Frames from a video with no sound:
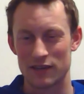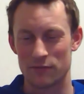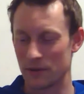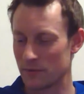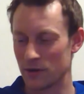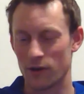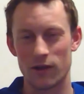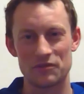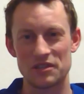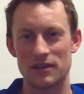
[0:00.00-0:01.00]
We put
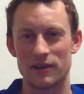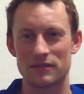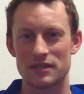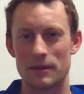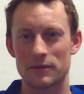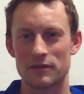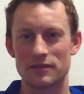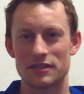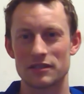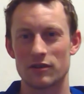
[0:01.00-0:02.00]
all TR
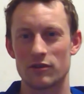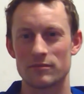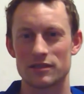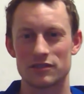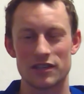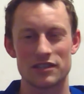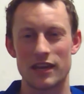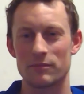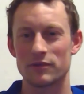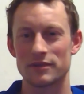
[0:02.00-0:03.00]
receptacles into homes, just
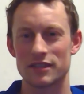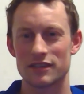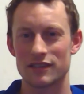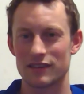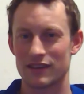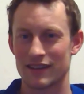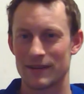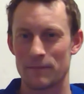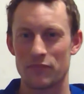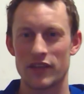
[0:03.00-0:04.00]
tamper resistant.
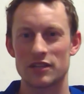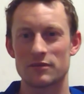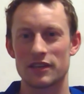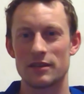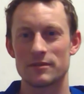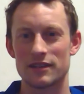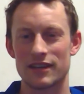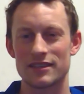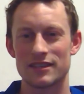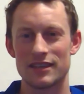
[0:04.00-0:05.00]
That's what keeps it
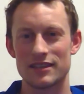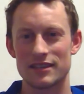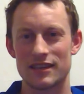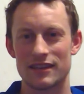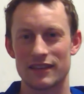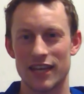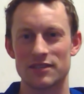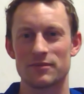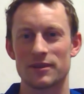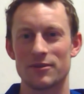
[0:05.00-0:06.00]
nice and easy.
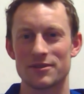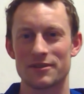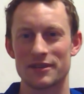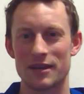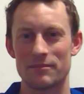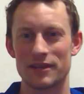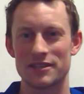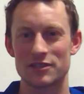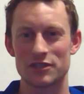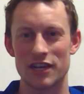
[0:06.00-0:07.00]
That's what goes on our
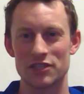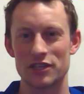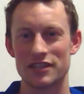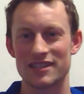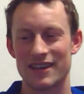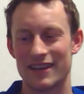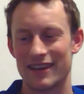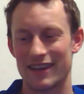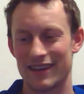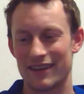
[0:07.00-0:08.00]
templates and check sheets,
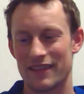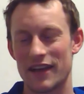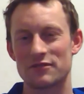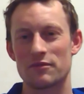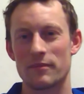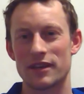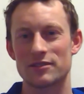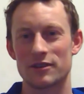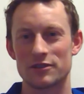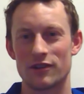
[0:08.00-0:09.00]
and that's what makes
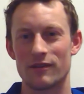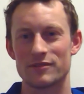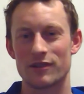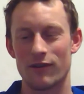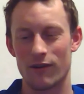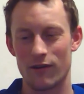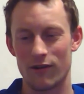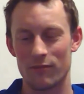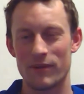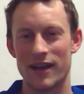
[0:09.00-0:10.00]
our jobs
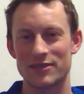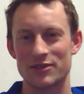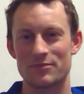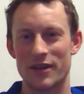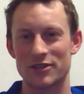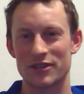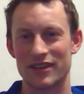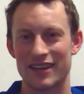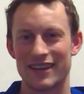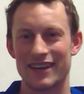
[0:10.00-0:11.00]
all pass inspection
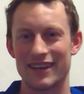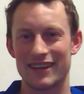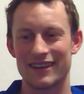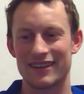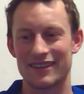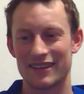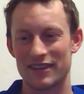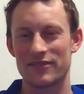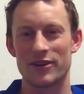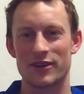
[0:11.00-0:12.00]
and
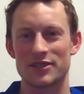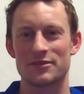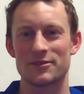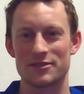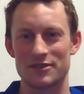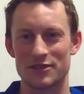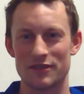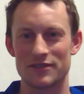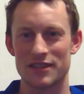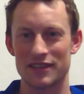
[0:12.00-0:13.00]
give our customers the
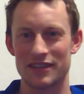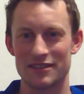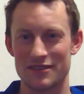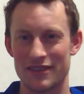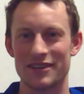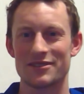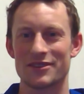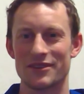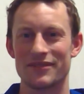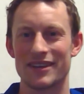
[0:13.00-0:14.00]
service that they
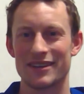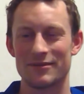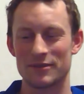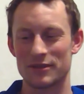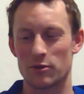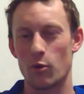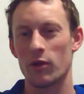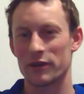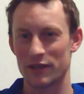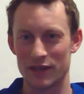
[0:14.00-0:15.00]
deserve with the
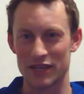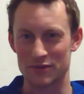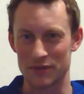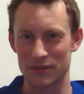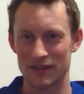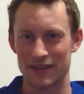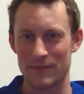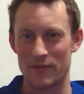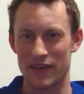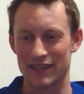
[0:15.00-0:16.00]
quality electrical
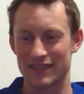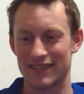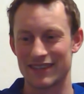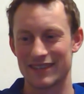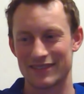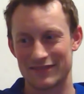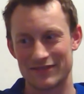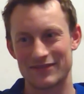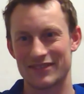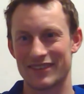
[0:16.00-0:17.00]
that
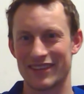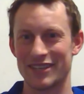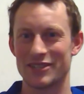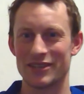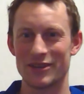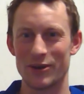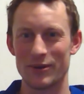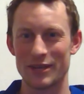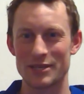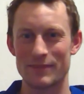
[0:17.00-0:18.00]
they should know
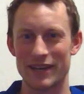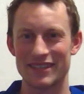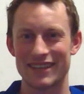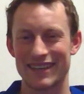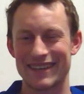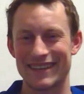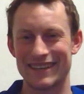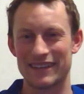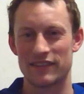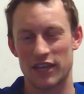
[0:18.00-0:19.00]
and expect.
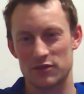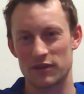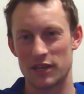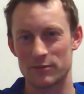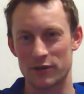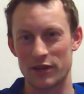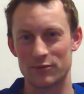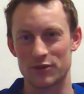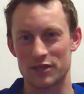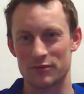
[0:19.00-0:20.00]
And that's what keeps our name
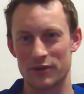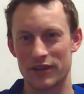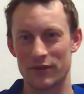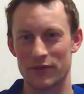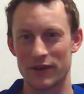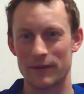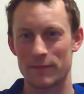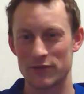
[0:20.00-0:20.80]
trustworthy out there.